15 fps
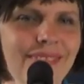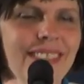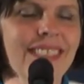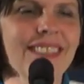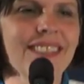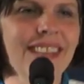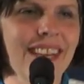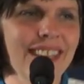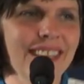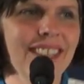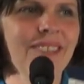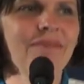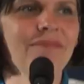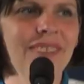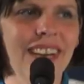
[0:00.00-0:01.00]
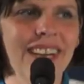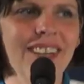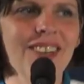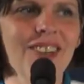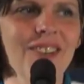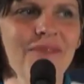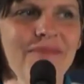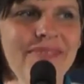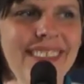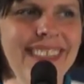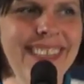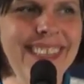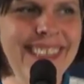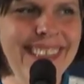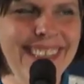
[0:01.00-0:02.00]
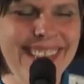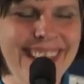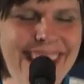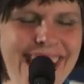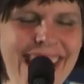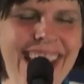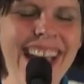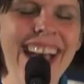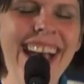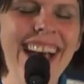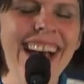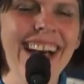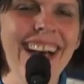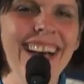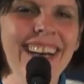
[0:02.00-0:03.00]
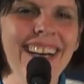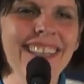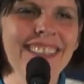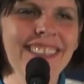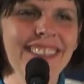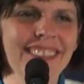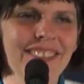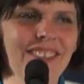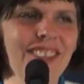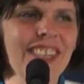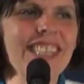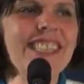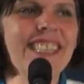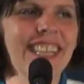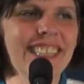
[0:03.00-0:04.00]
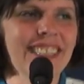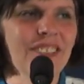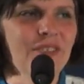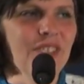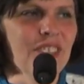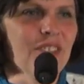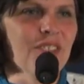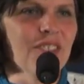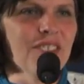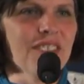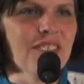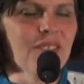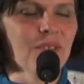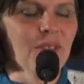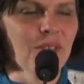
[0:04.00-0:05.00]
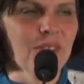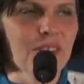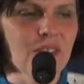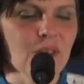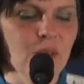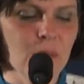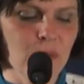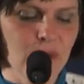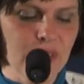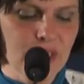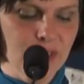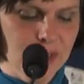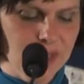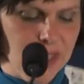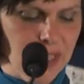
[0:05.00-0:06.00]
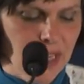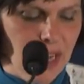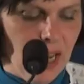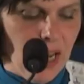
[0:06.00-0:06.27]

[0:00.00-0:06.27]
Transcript: Exactly, I know. I did a very extensive research into all these corporations.